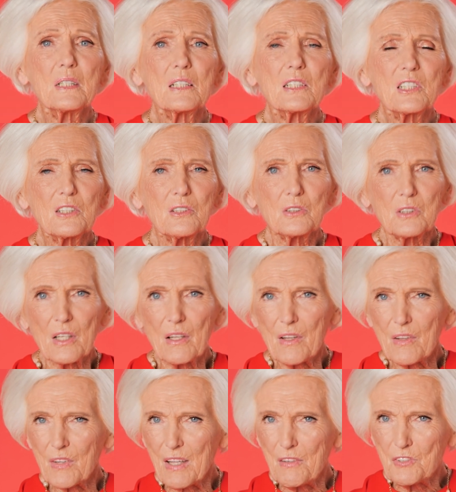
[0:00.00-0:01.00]
until
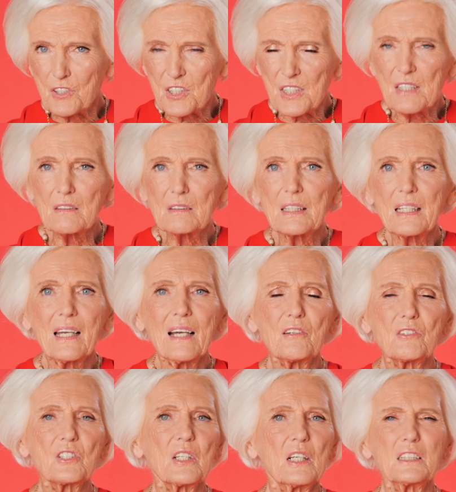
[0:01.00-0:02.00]
they've sealed the
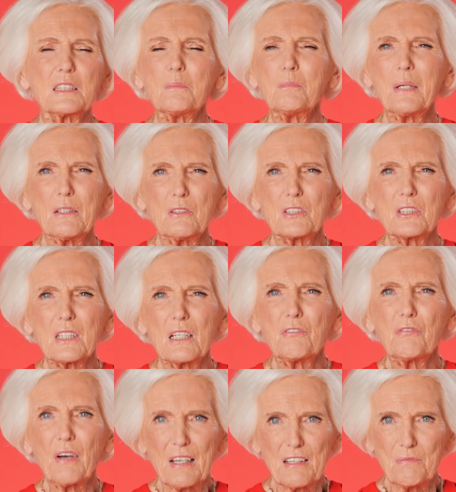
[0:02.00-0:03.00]
outsides, about
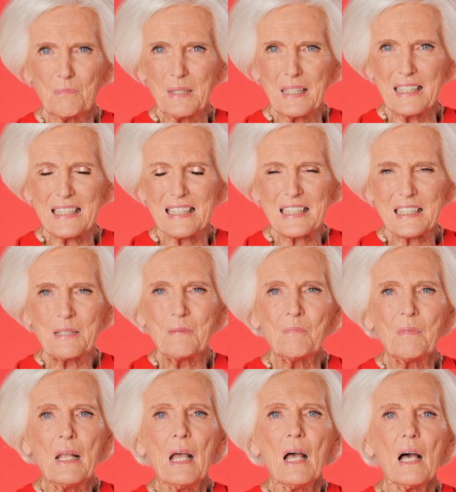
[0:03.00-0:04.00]
5
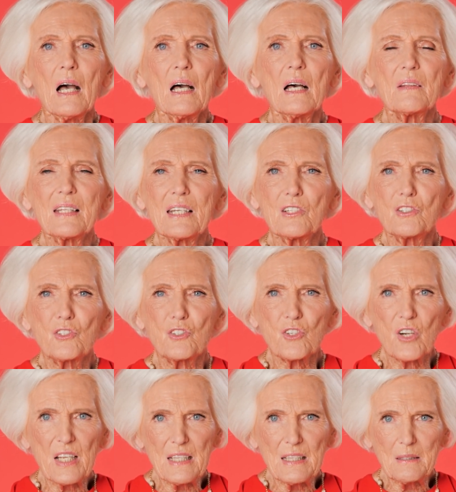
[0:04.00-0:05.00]
minutes. Then
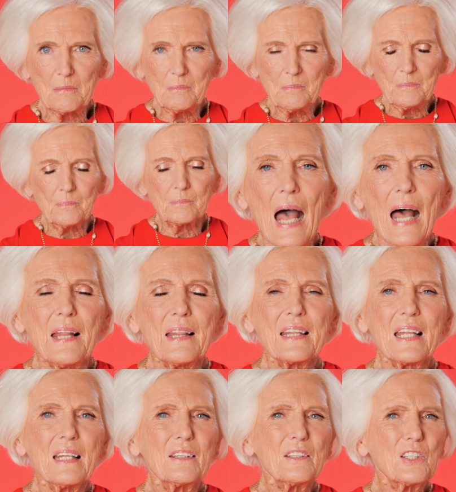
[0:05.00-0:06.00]
drain them. And
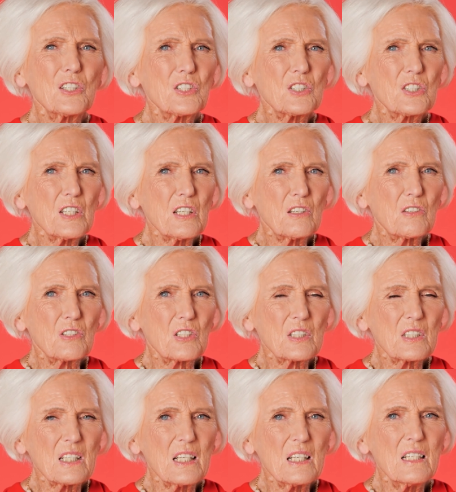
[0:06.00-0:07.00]
then the
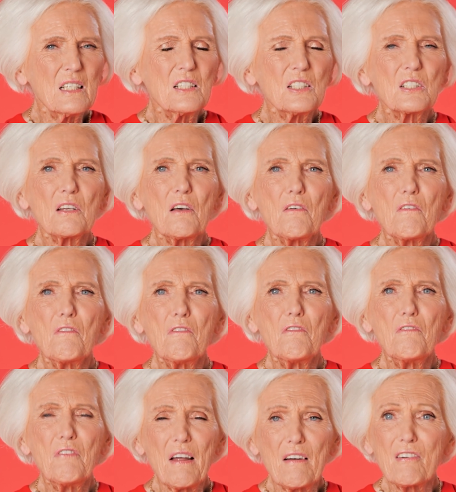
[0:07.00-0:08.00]
secret is
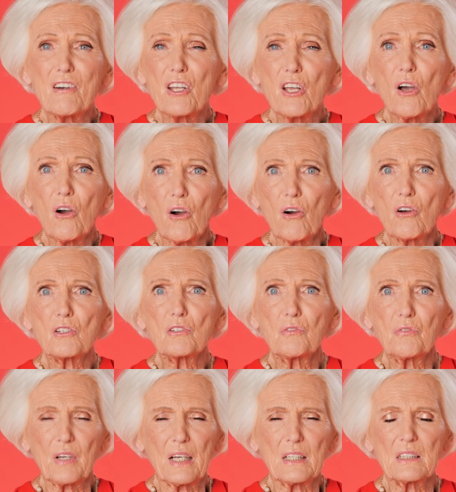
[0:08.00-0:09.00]
very hot
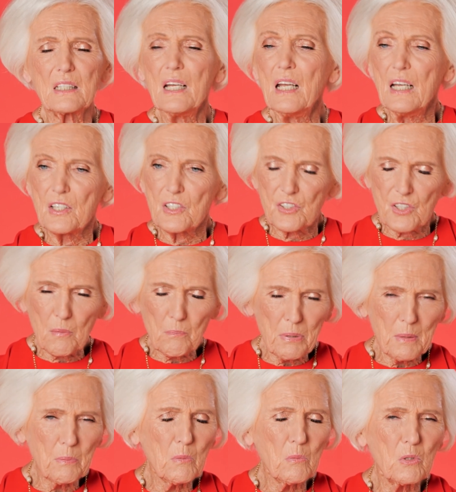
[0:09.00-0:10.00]
fat. Some
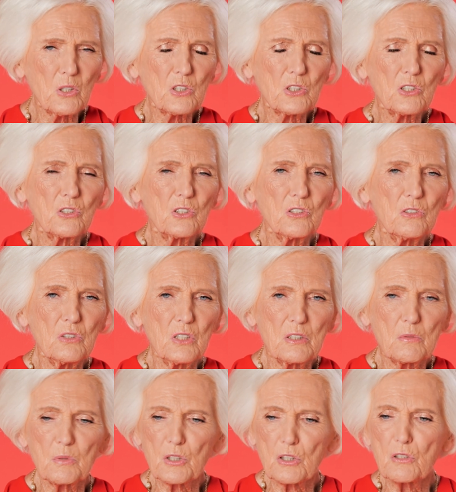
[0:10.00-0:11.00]
people want to do
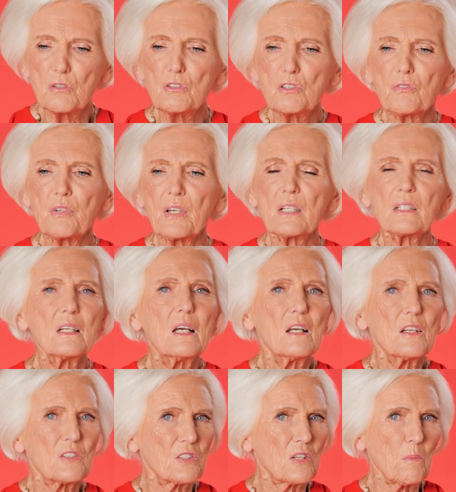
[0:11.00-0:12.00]
it with goose fat,
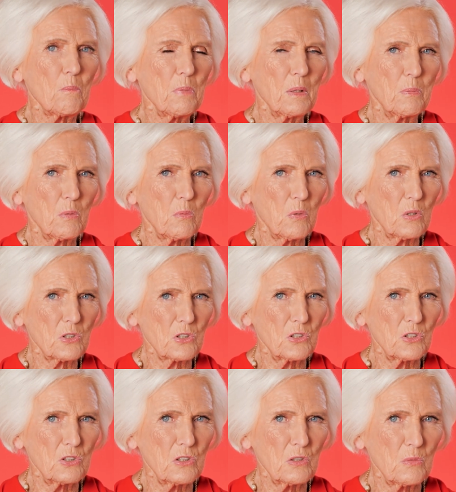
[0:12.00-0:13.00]
some people want
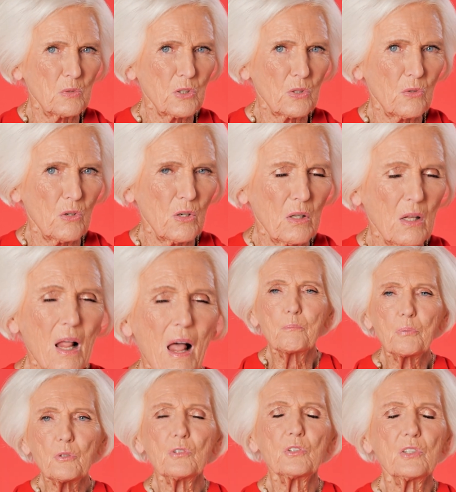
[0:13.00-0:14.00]
to do it with oil.
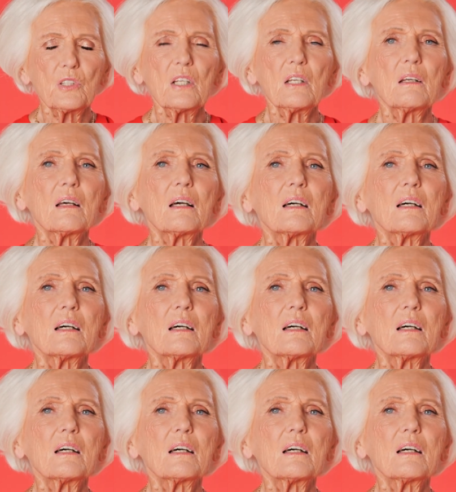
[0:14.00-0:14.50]
Put the